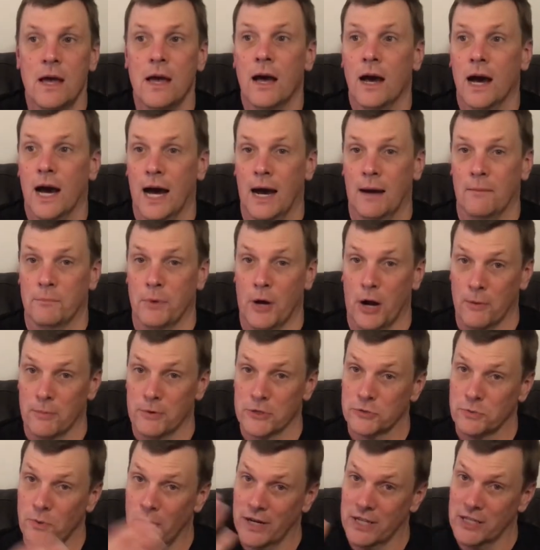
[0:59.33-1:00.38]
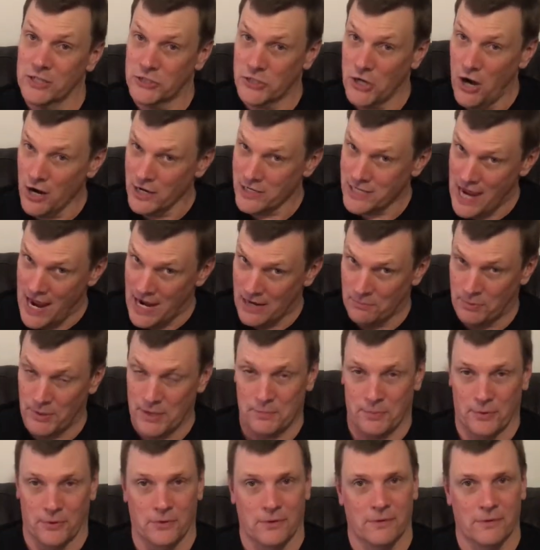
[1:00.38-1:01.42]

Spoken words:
Barbara's one of the Shark Tank people.